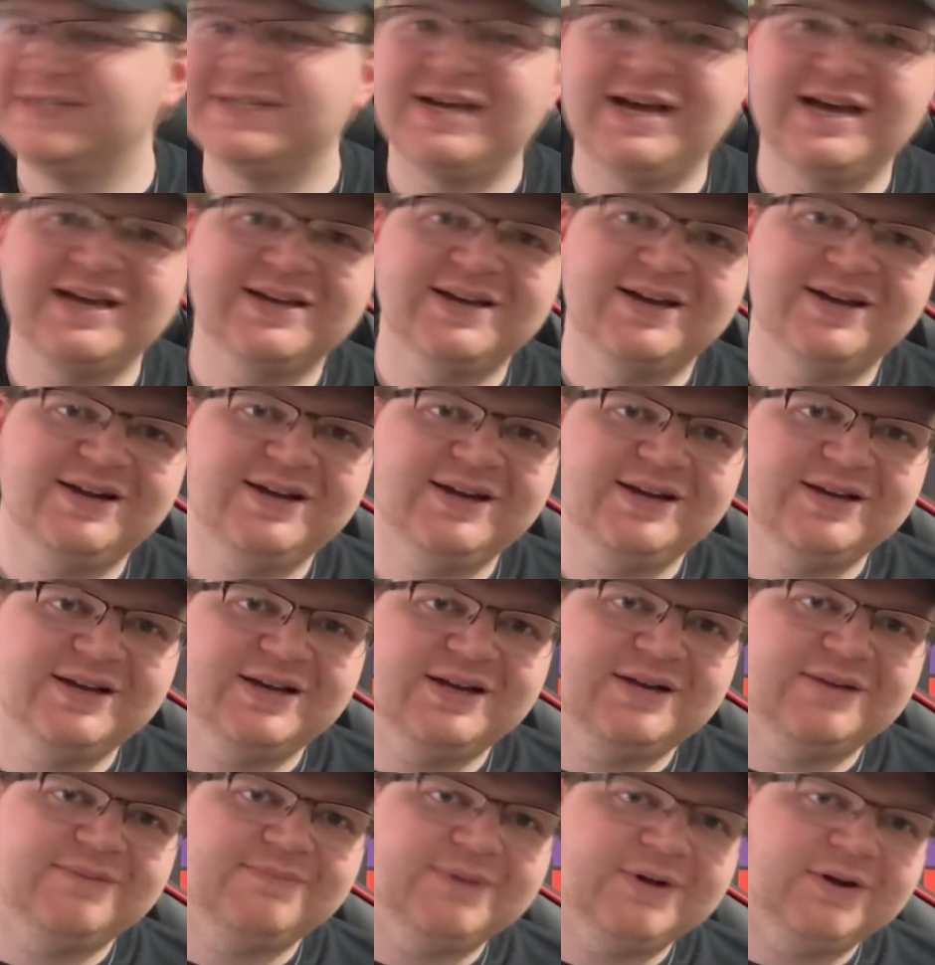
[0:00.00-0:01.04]
I got
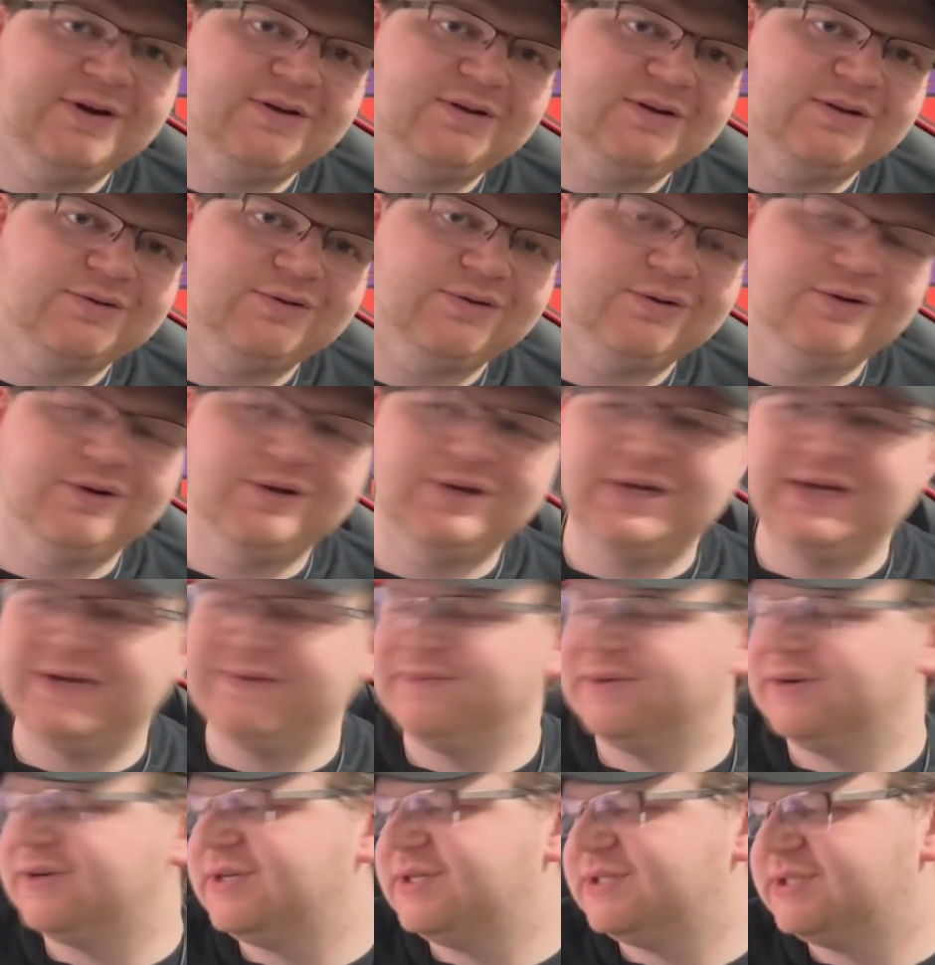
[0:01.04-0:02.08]
a Barry LaCroix and
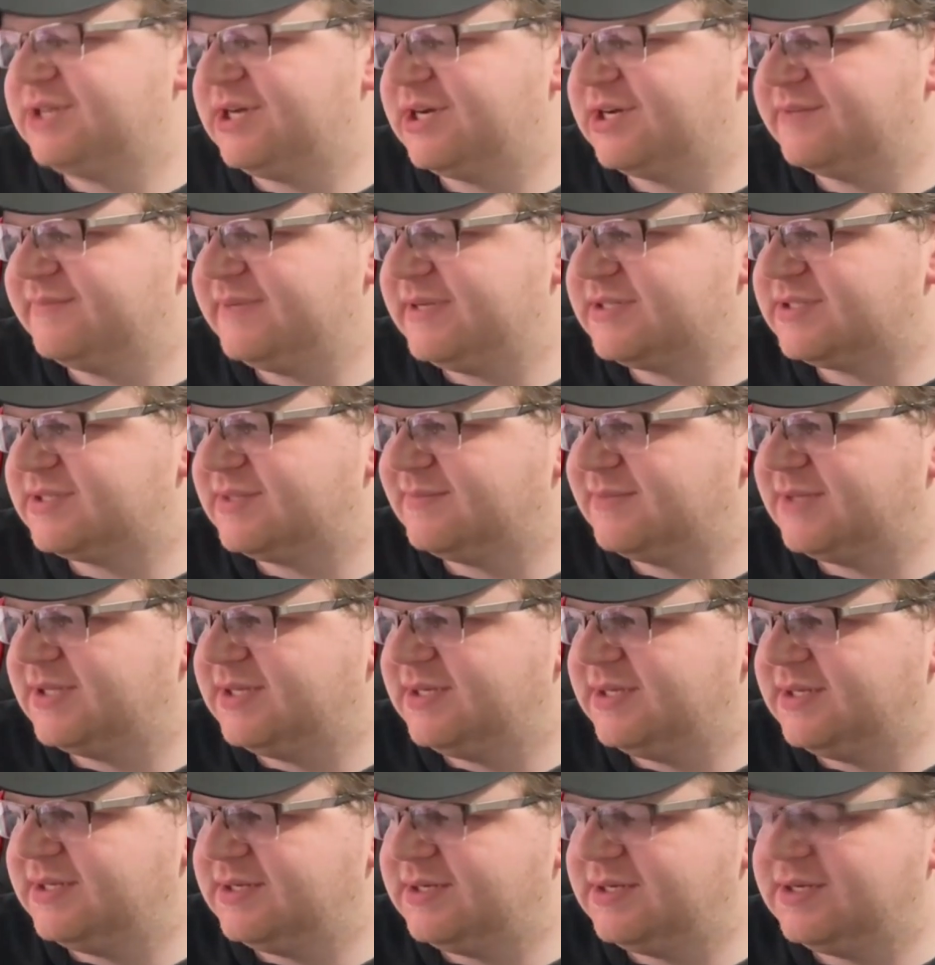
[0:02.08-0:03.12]
we're going to talk about
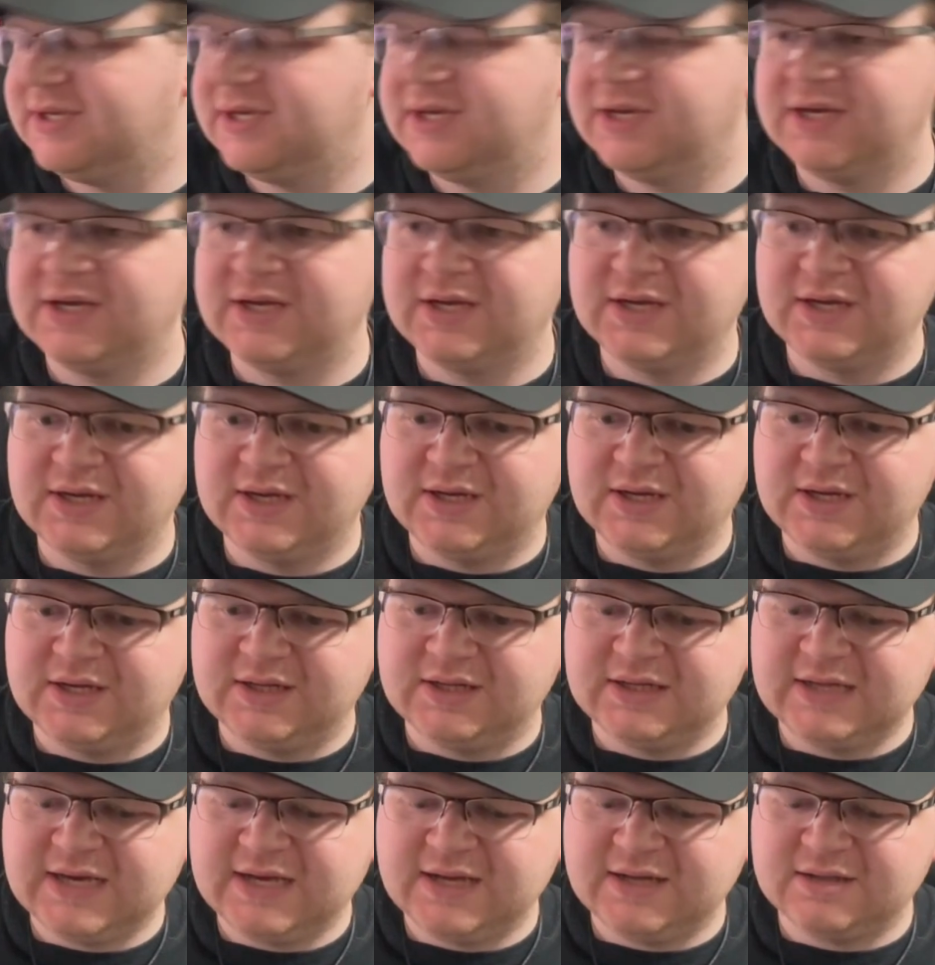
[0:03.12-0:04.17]
something
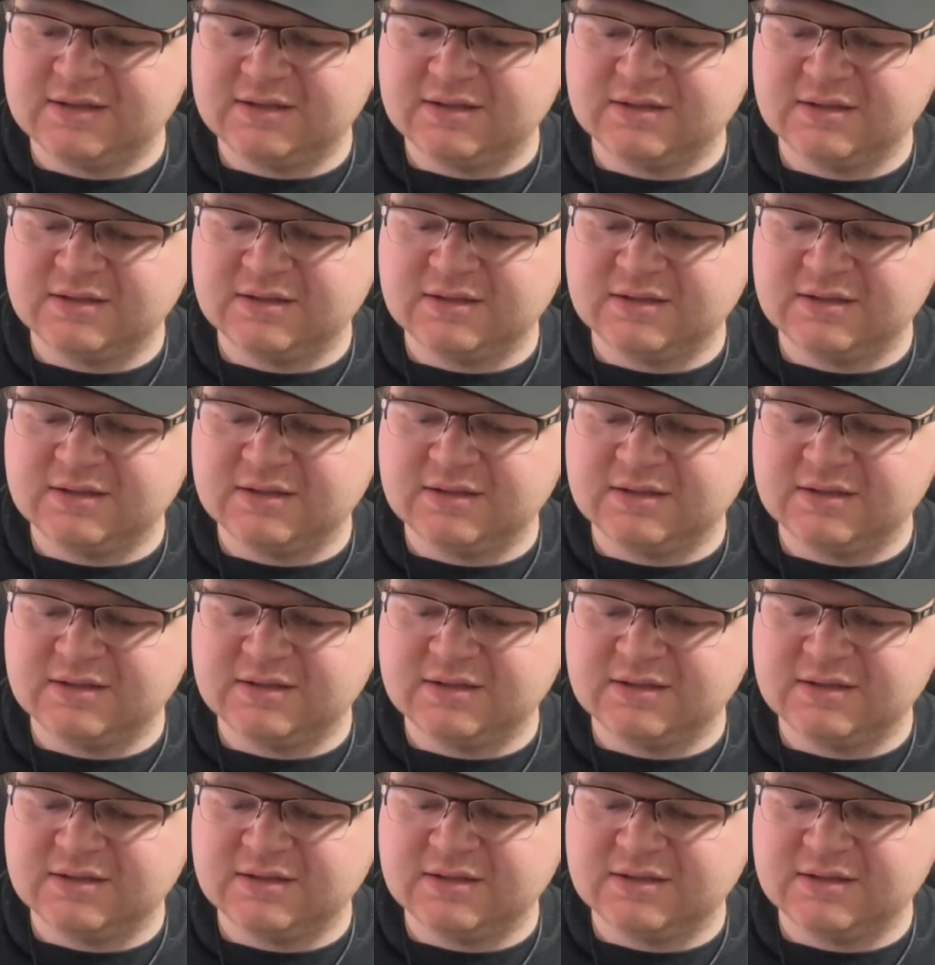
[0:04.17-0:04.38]
that